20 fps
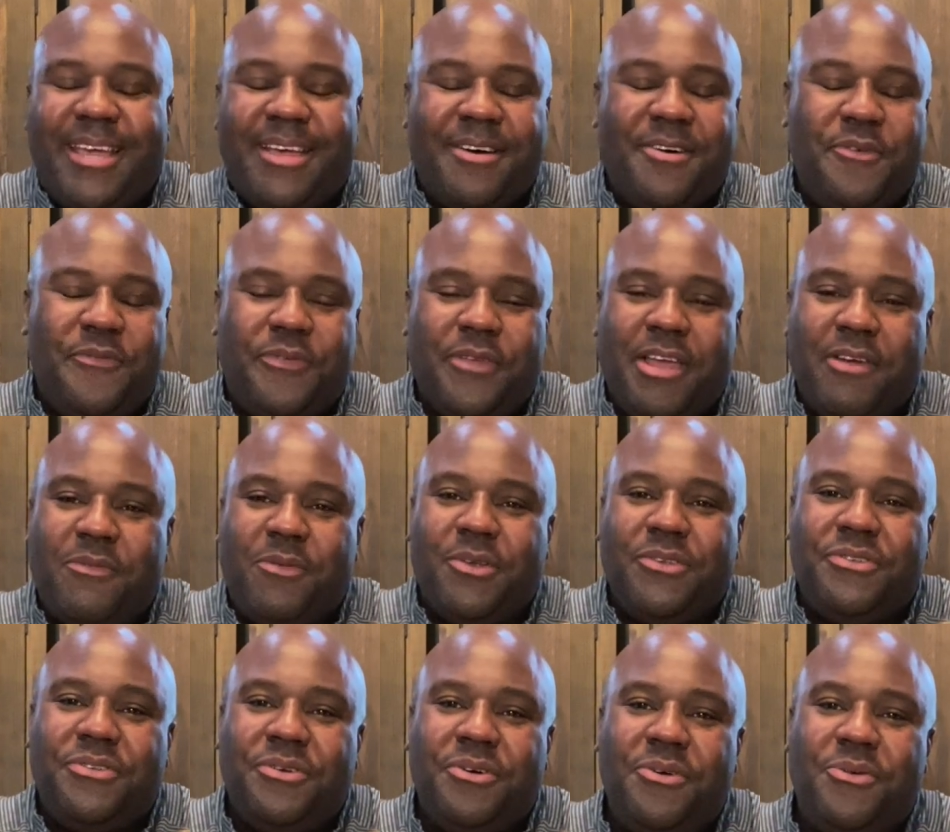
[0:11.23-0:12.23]
Hopefully everyone's
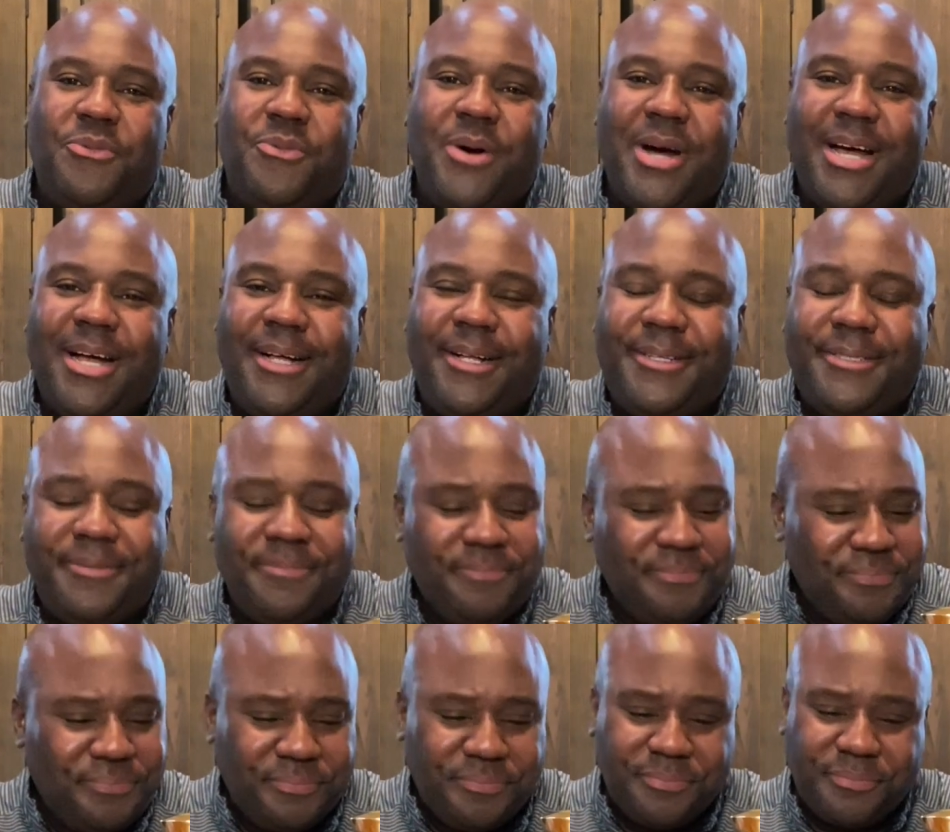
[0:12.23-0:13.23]
doing well.
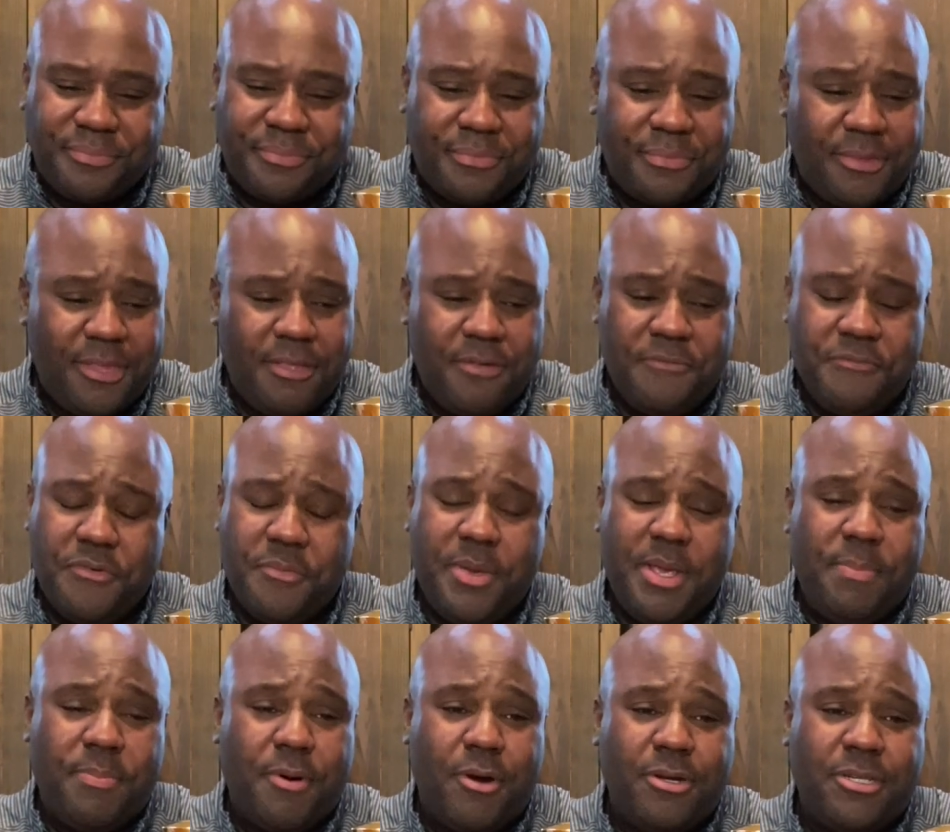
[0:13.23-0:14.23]
For me
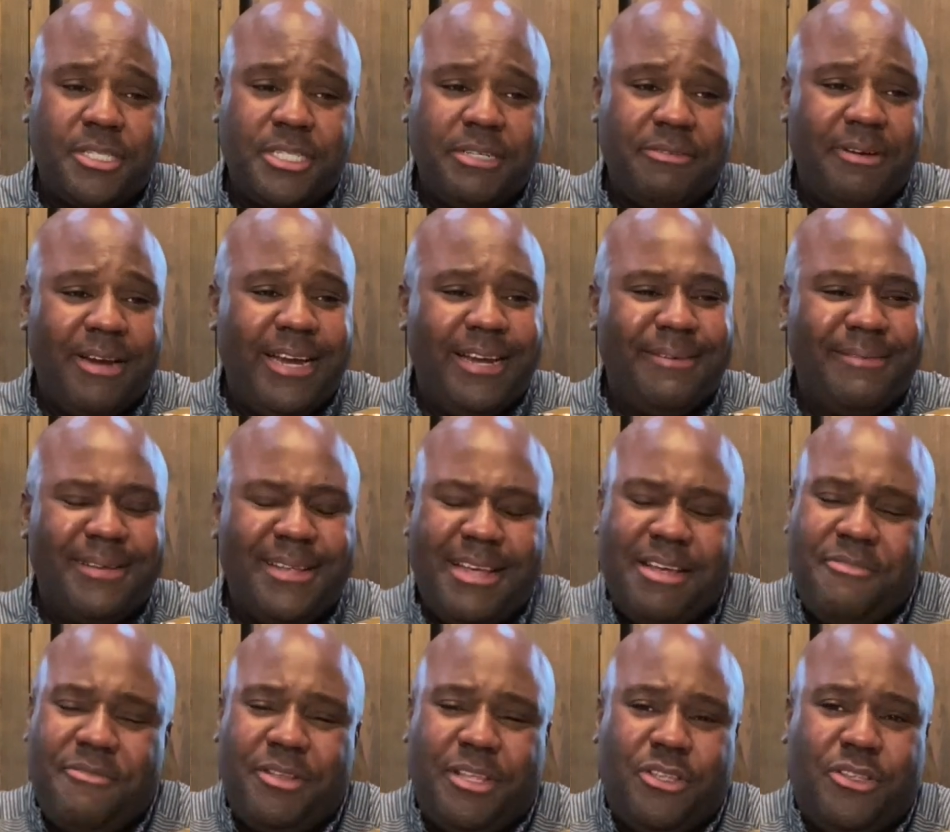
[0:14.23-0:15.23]
personally, right, I
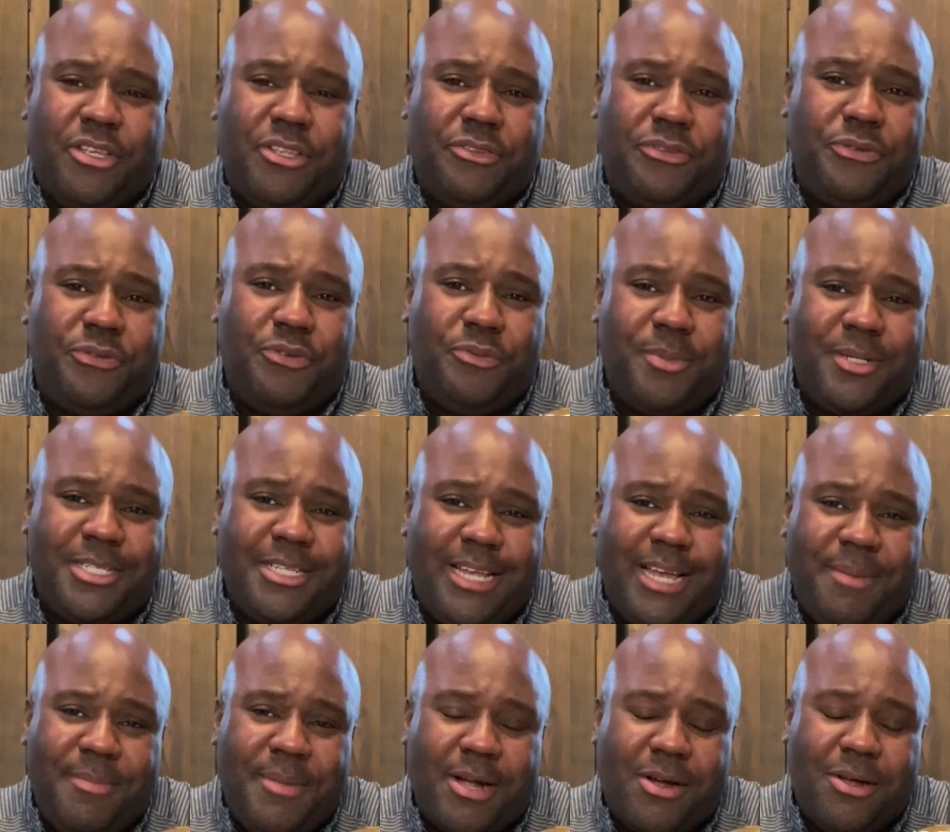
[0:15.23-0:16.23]
really didn't do too much today, I'm
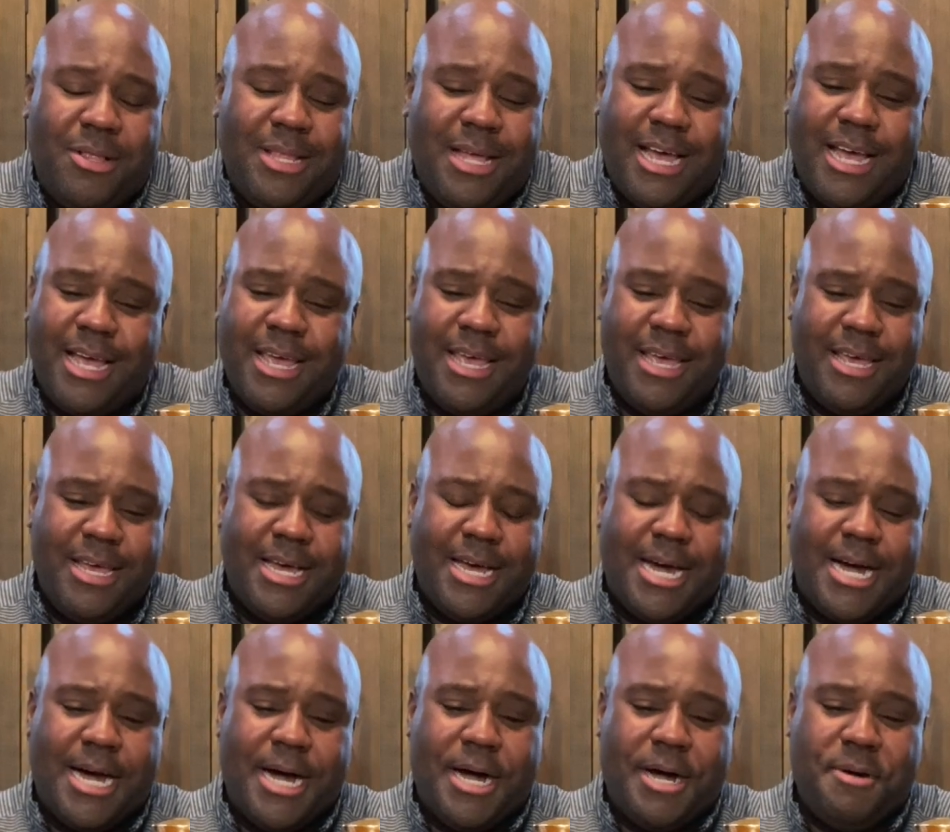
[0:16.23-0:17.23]
not gonna
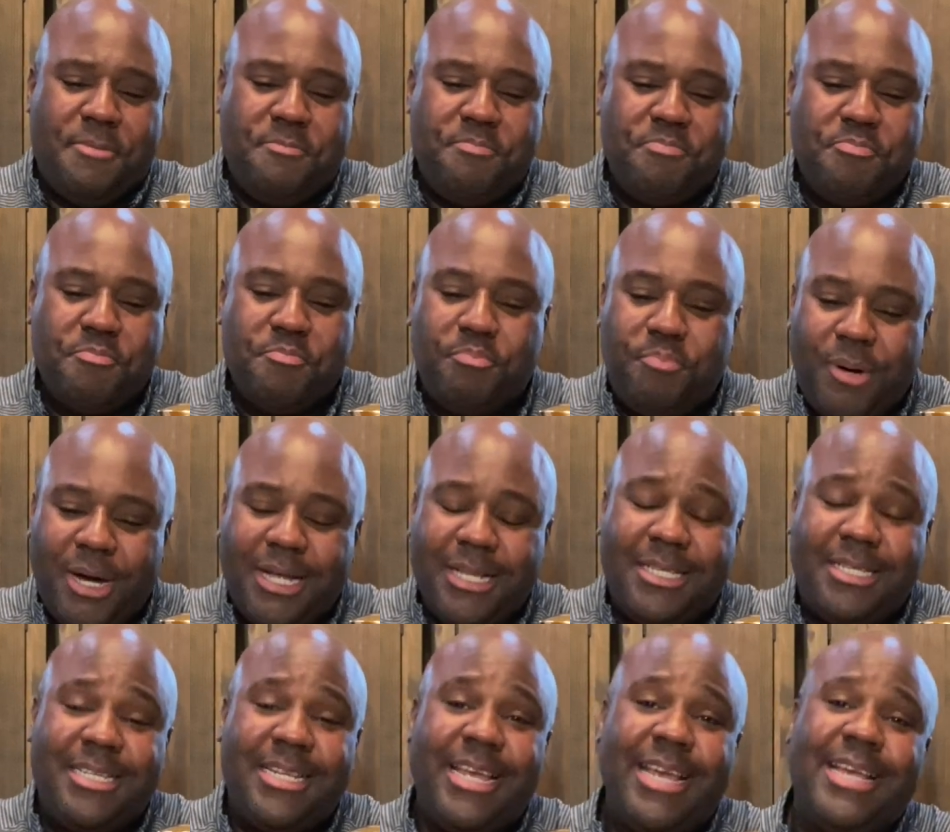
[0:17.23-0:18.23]
lie. But
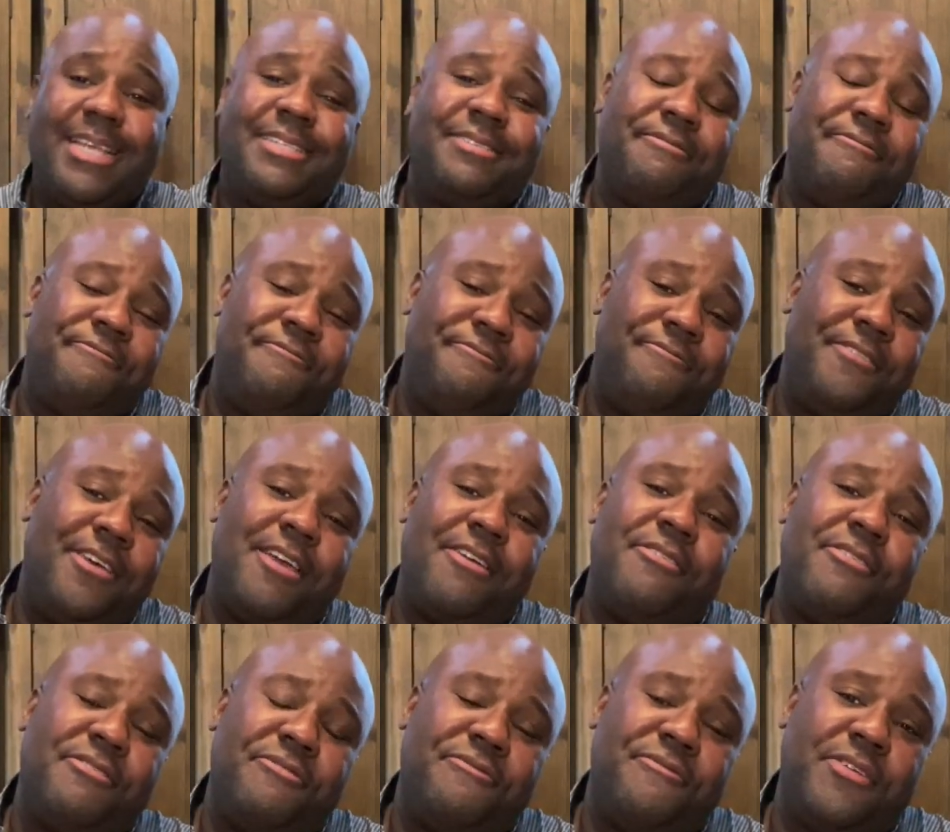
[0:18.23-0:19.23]
today is a
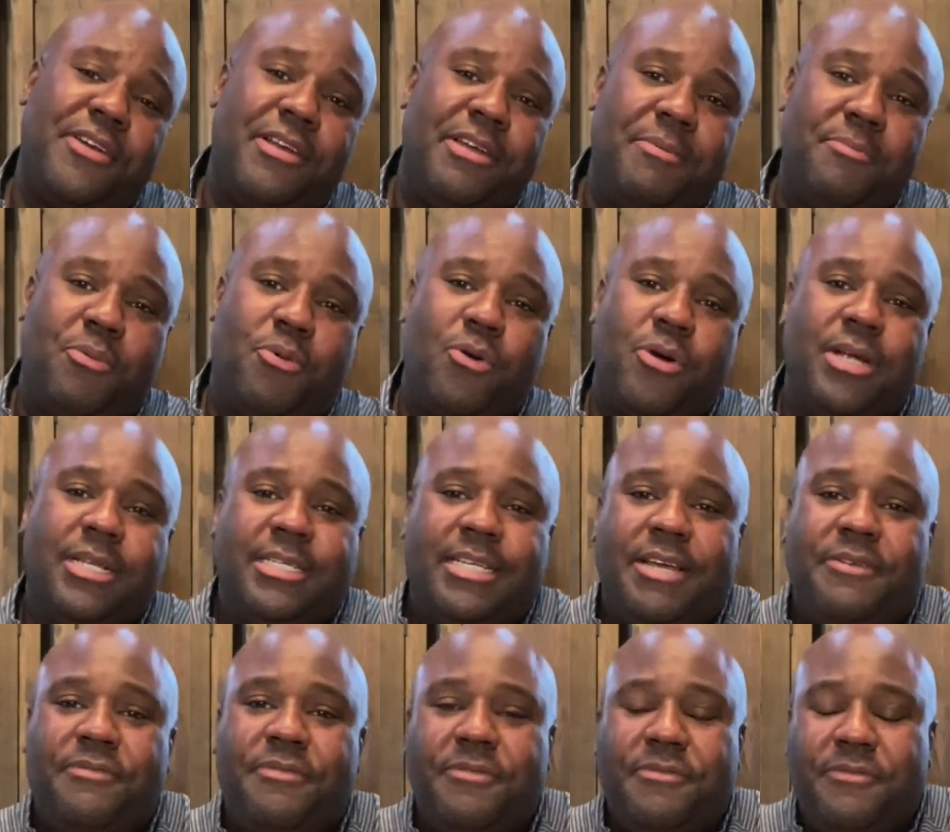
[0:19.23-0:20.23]
very, very important day
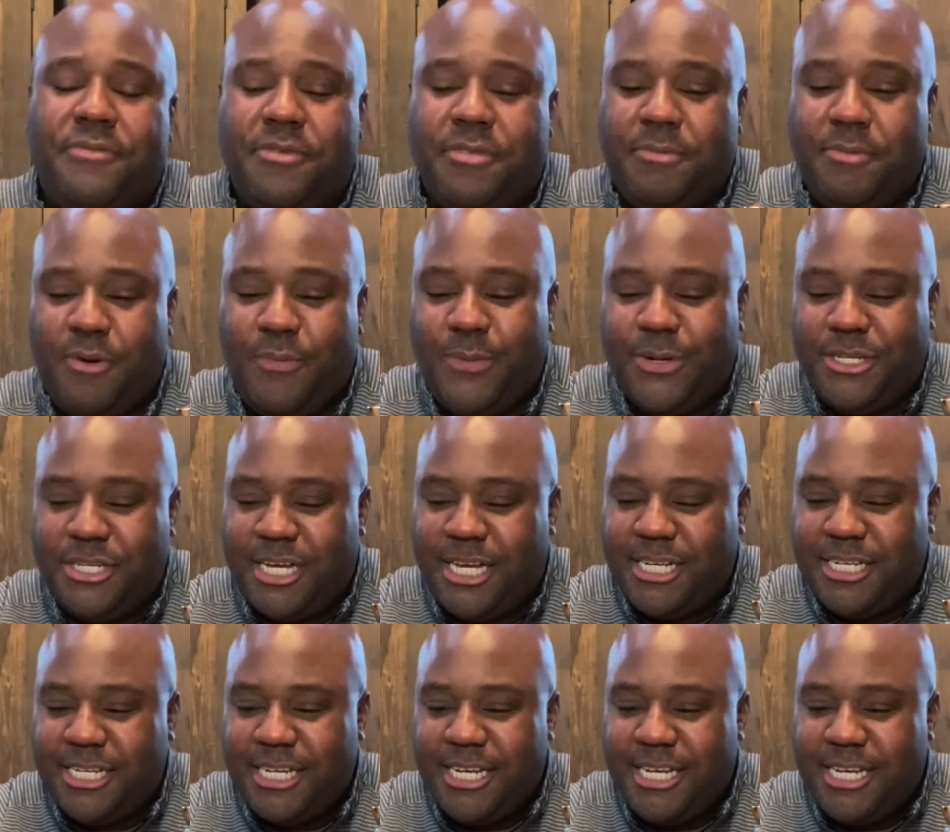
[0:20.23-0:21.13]
for the Bourbon Judge.